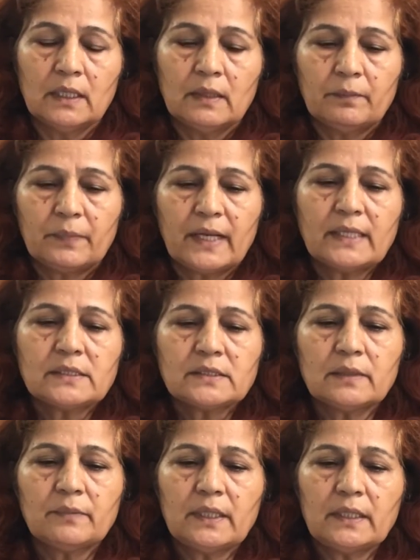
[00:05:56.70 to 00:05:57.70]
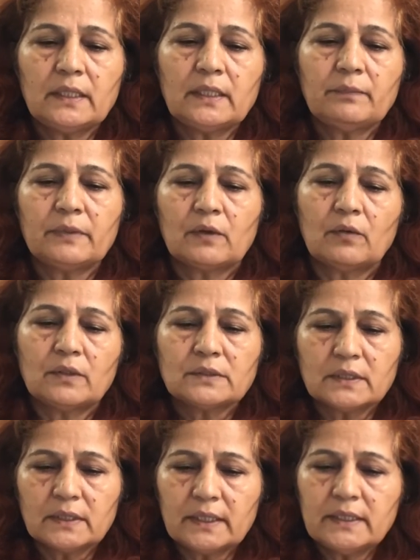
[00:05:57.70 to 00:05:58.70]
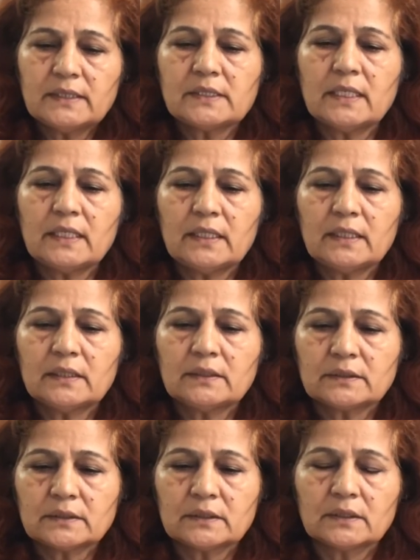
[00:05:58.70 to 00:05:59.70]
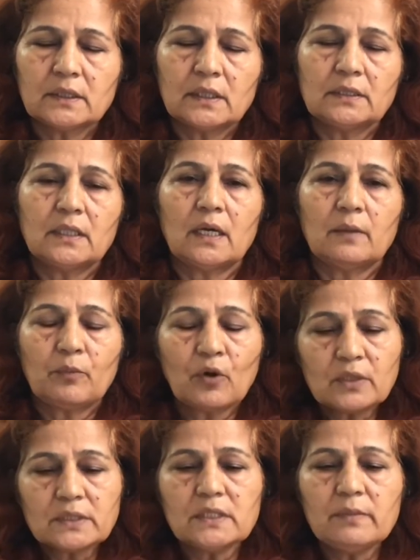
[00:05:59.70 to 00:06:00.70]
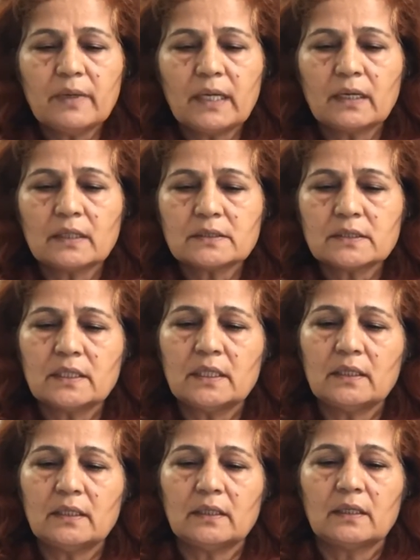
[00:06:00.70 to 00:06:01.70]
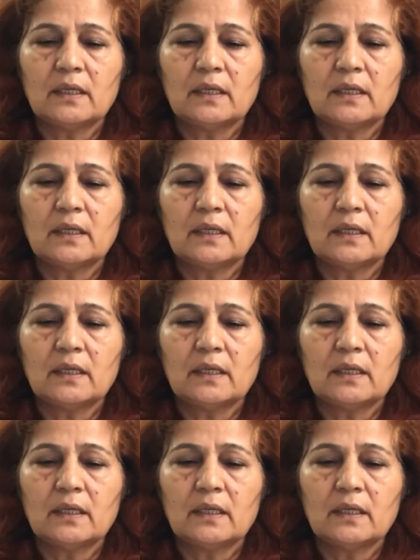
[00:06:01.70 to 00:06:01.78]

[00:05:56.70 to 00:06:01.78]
Price stability, because in the recent years the policymakers, they